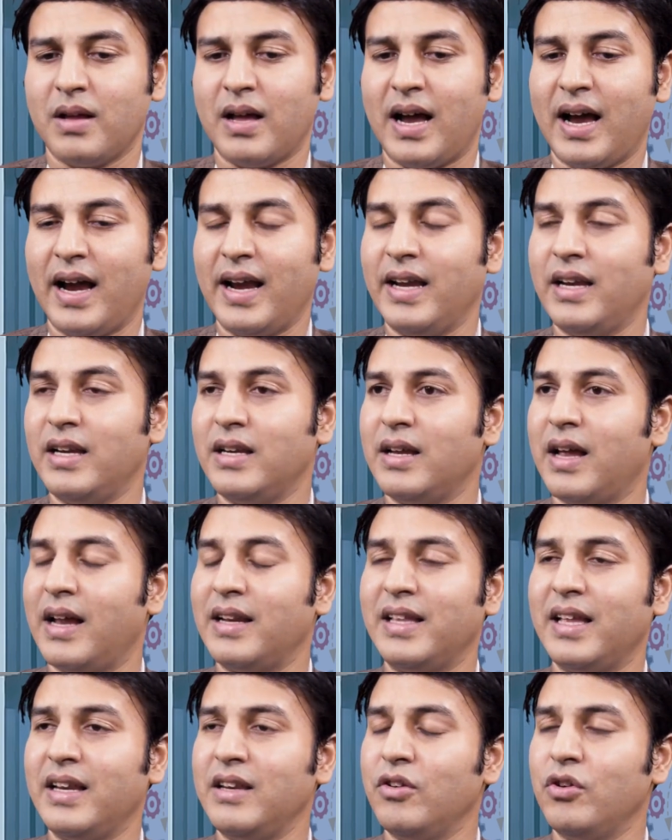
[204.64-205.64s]
I
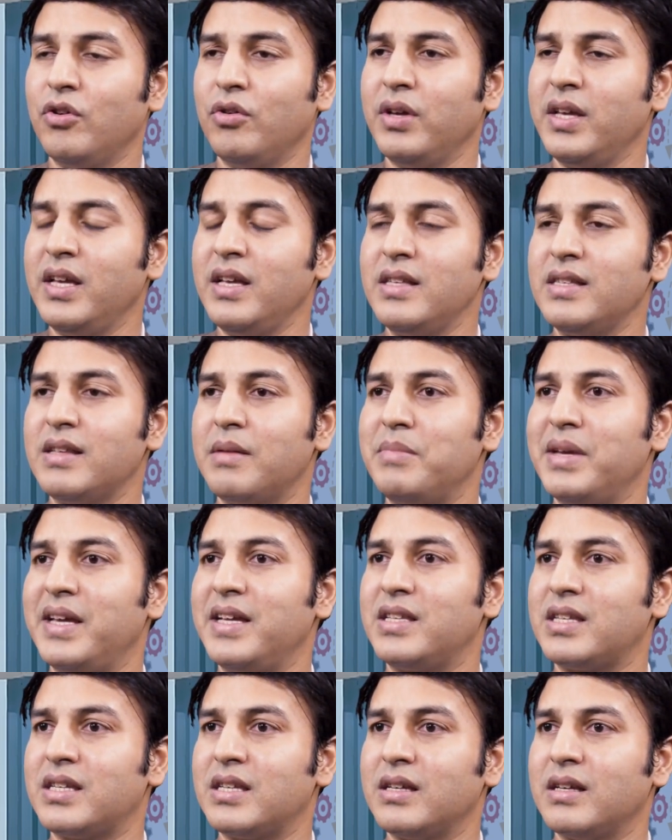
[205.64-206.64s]
and then you know he's
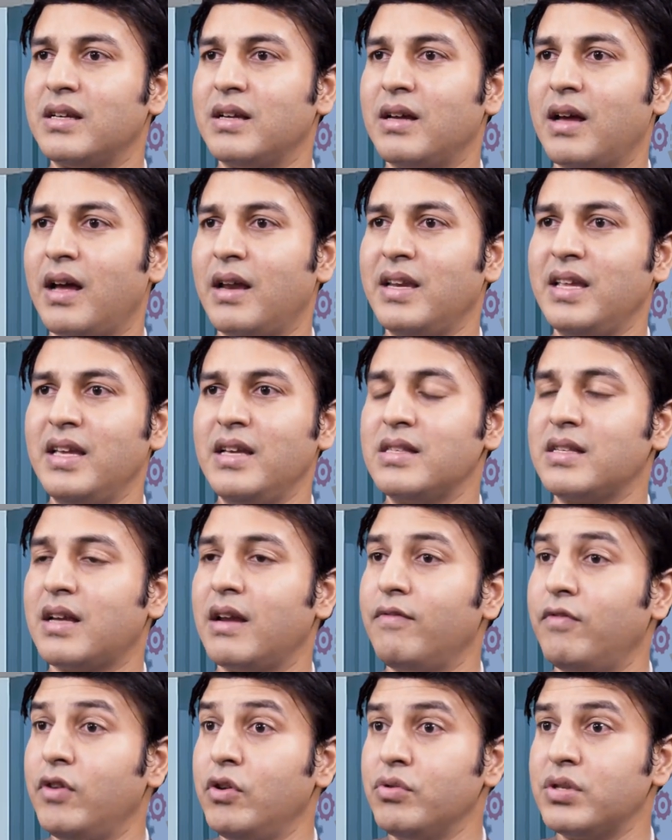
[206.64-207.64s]
amazed and he's
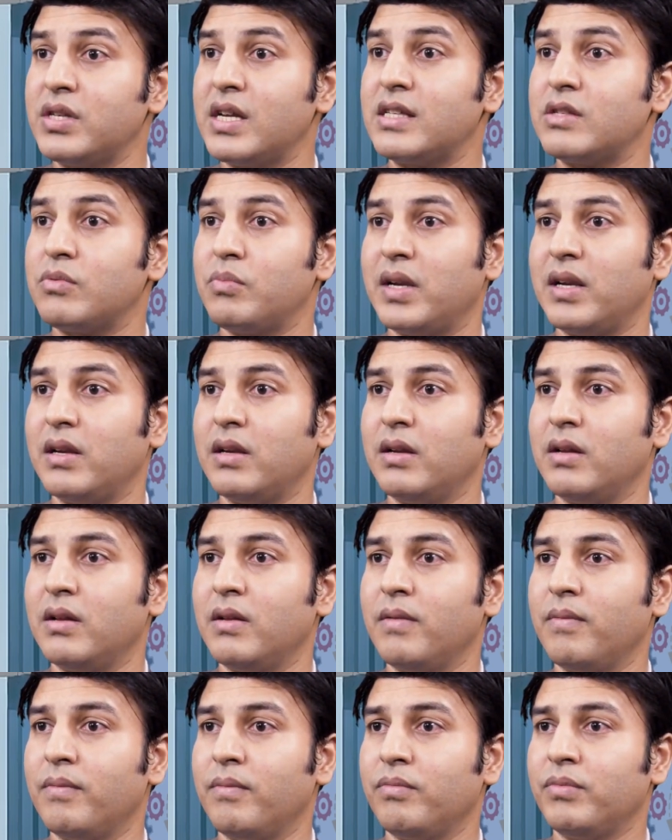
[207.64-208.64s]
confused as well
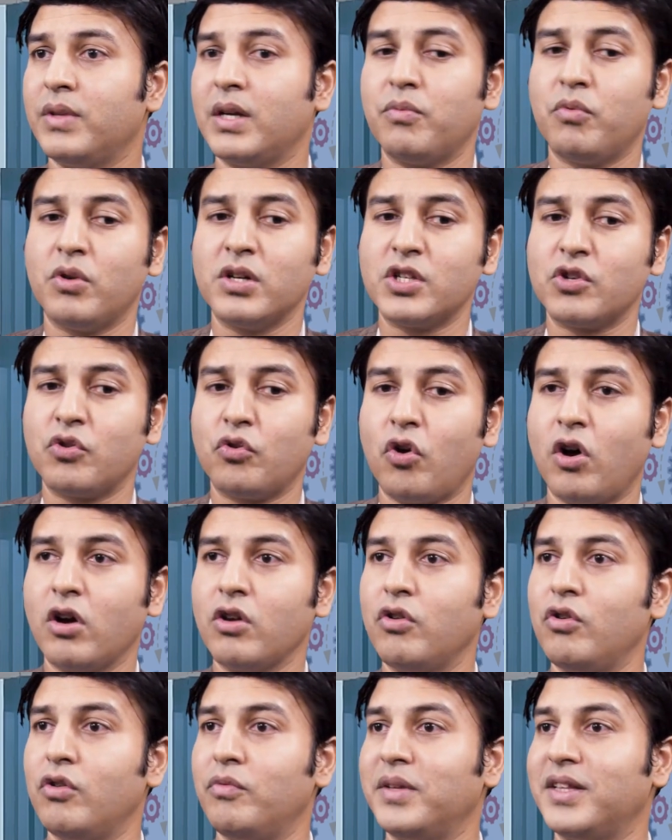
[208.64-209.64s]
that what's wrong,
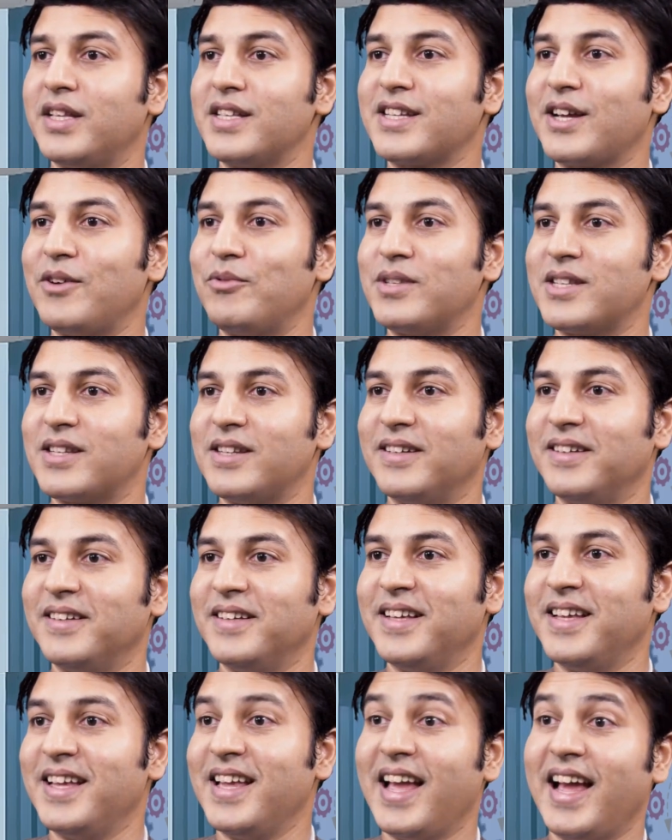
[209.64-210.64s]
you know, with this counselor.
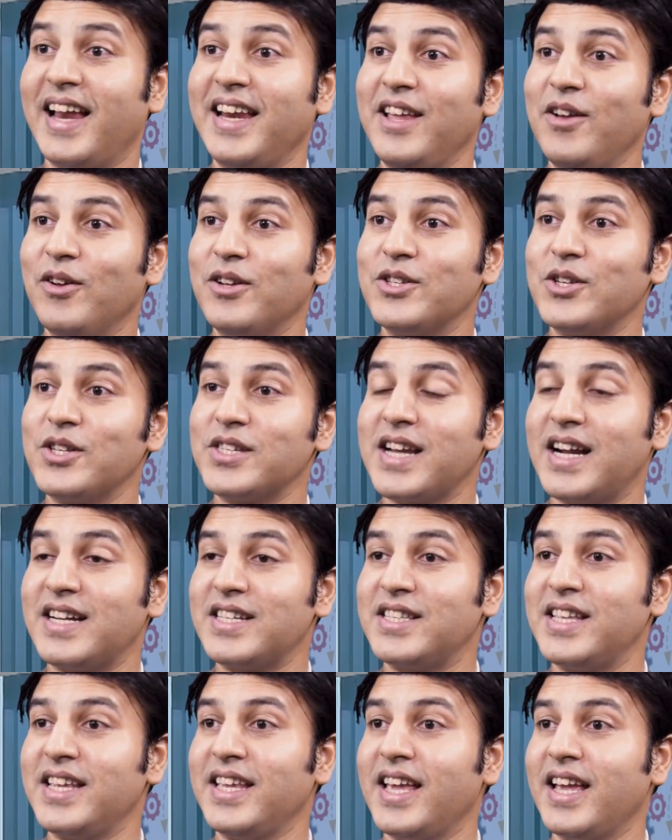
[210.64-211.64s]
And he also
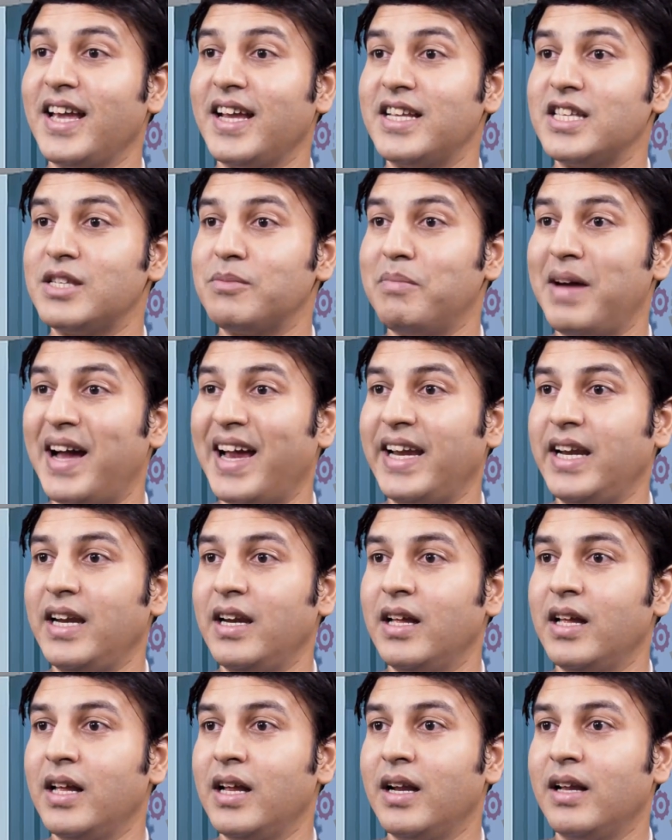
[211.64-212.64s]
starts thinking in his
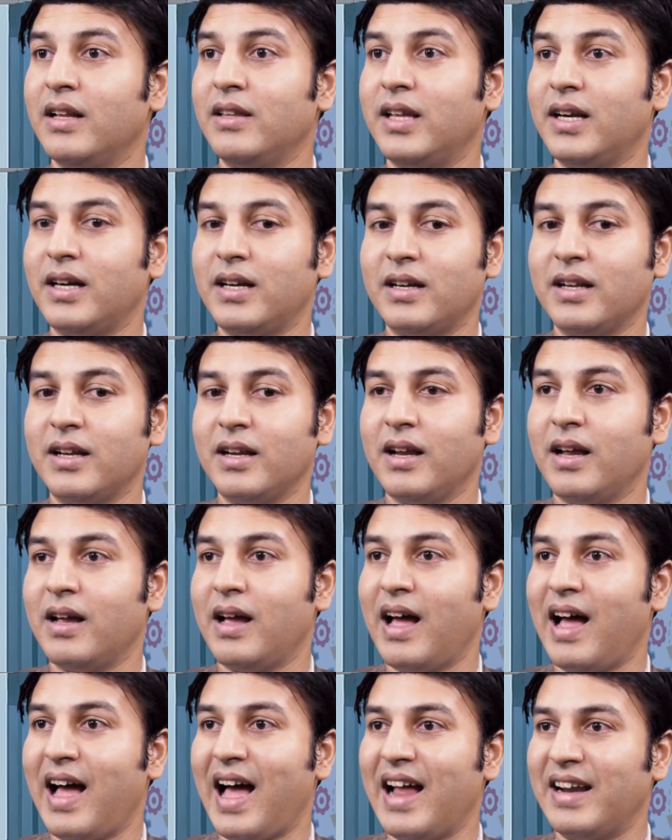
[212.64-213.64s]
mind that
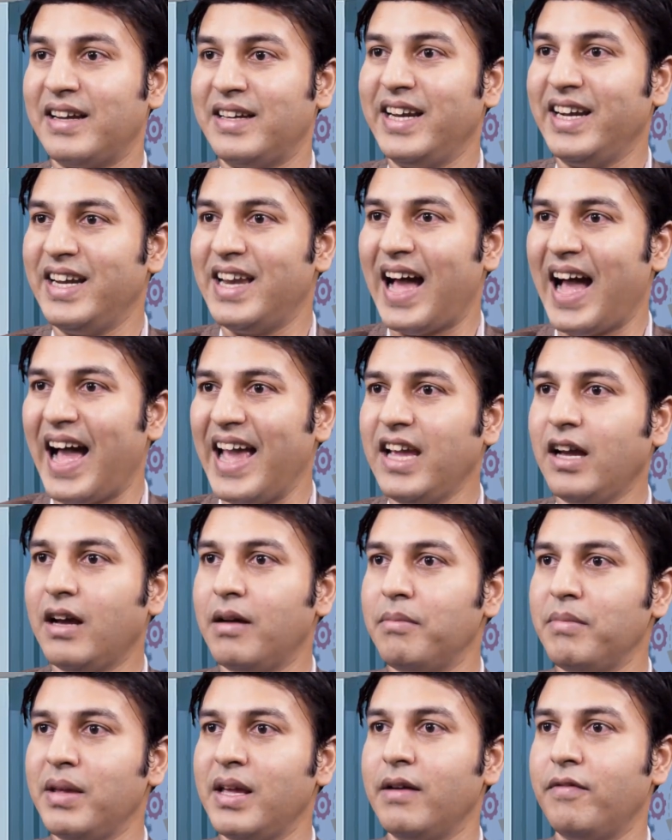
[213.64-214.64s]
uh, did I
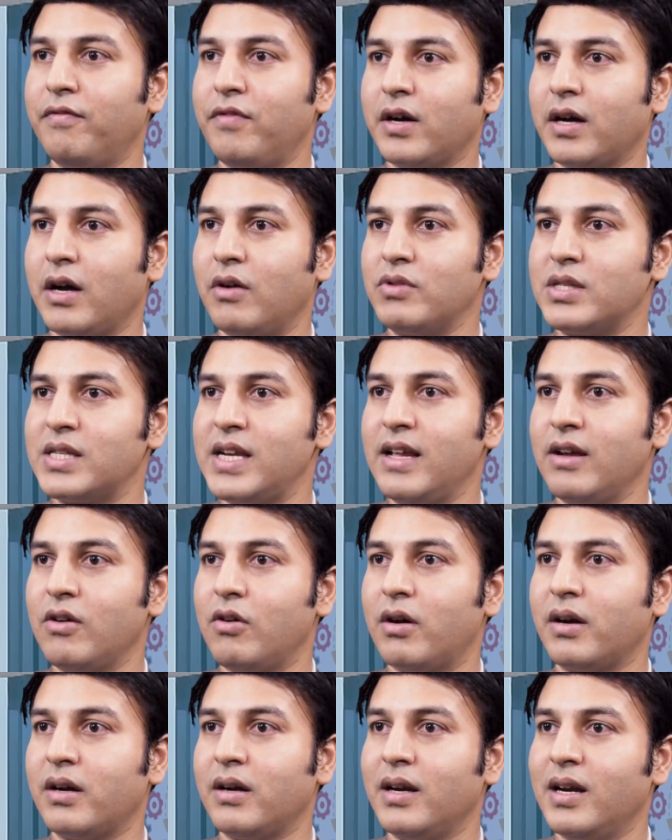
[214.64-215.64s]
come here for counseling
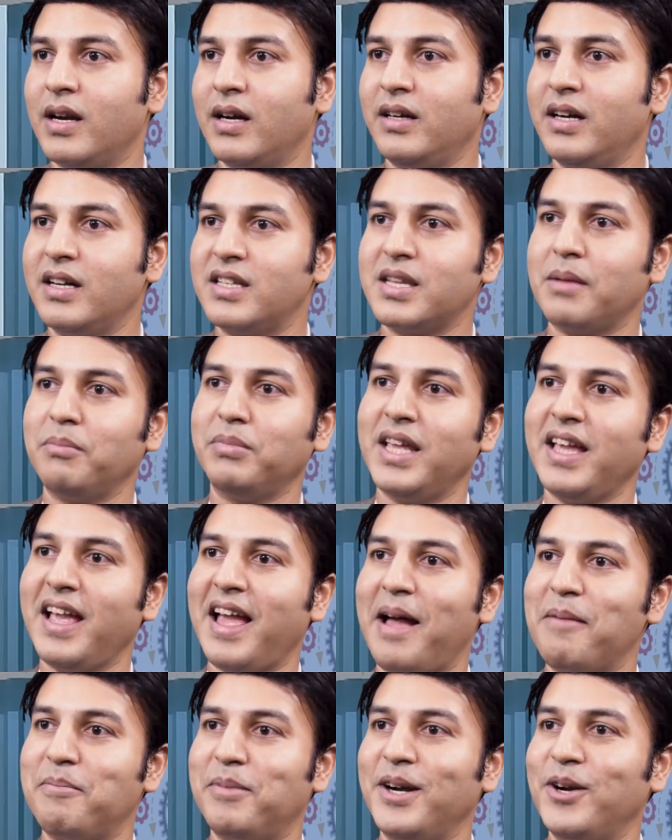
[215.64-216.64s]
or did something
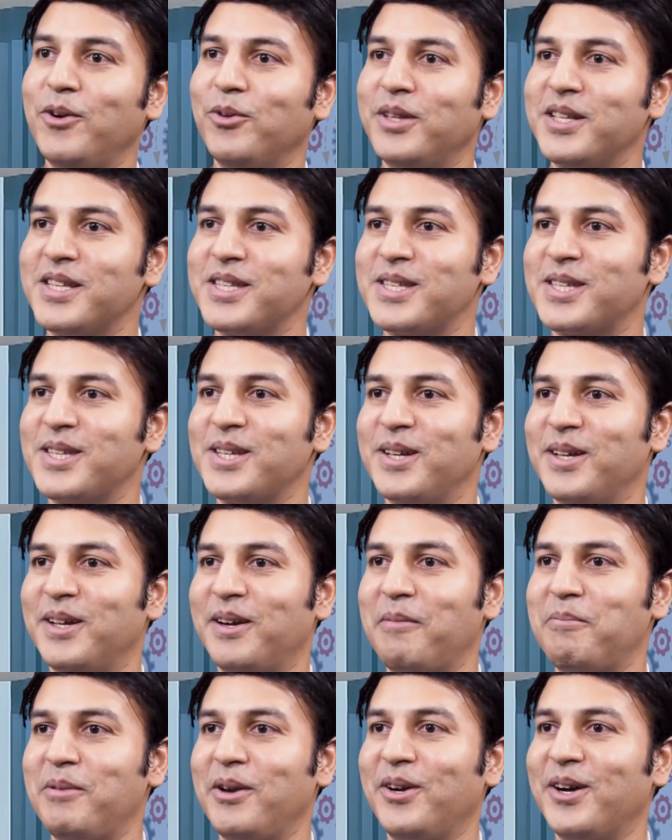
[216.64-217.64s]
happen to this uh,
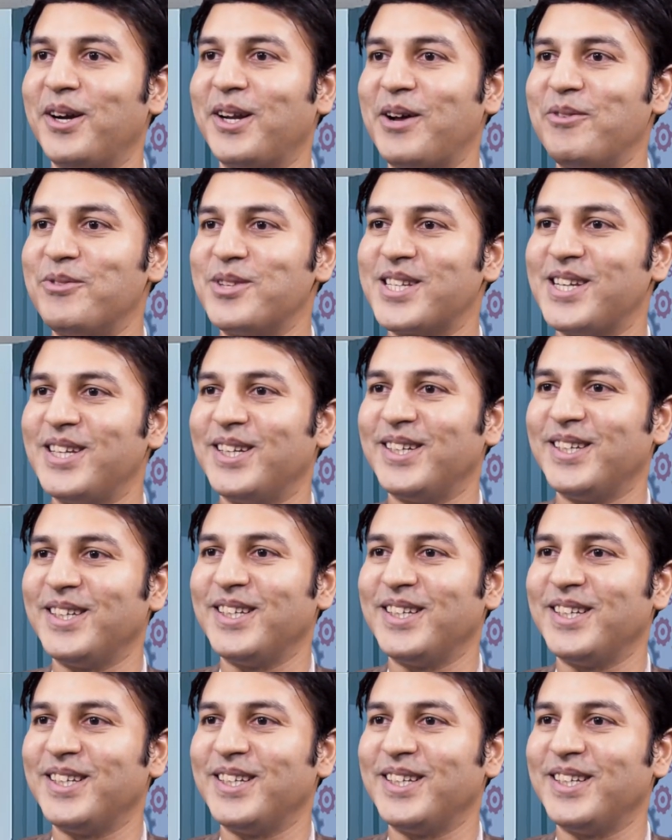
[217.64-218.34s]
reputed counselor?